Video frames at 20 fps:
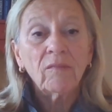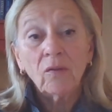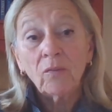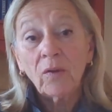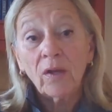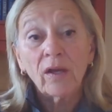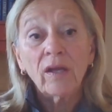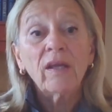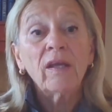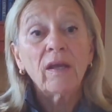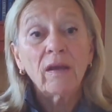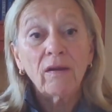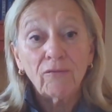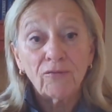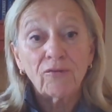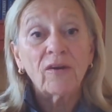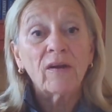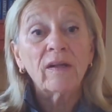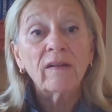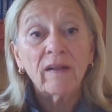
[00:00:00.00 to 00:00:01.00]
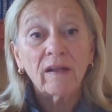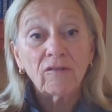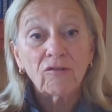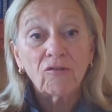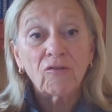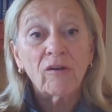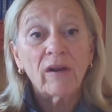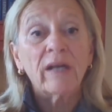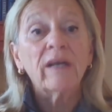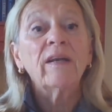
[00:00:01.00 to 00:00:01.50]
Okay, yeah, fine, that's
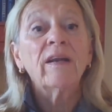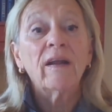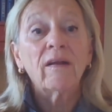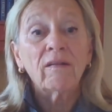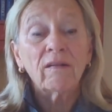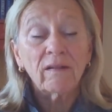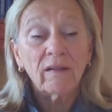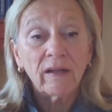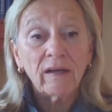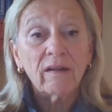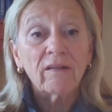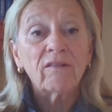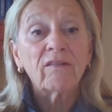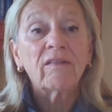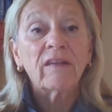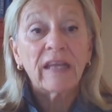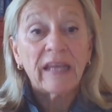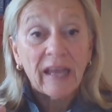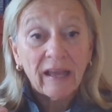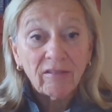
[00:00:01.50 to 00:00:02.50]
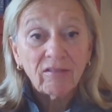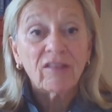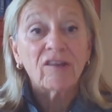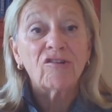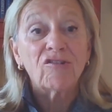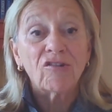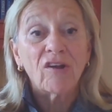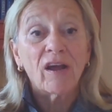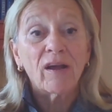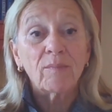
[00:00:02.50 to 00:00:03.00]
great. Now let us get the
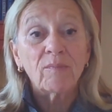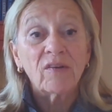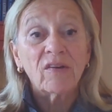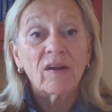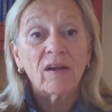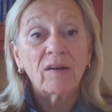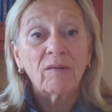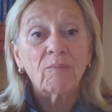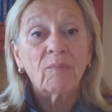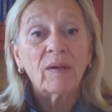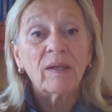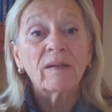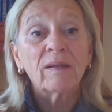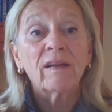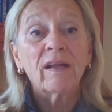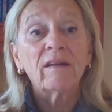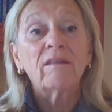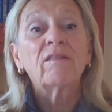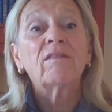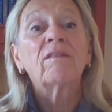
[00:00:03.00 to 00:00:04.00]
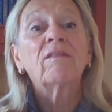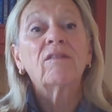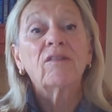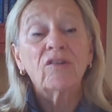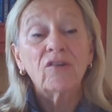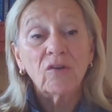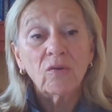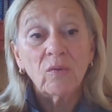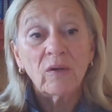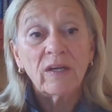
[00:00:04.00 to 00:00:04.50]
job done, but let's
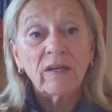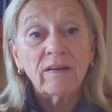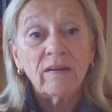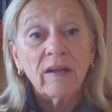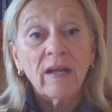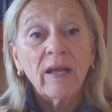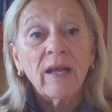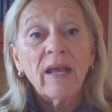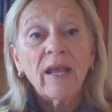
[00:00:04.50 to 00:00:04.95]
do it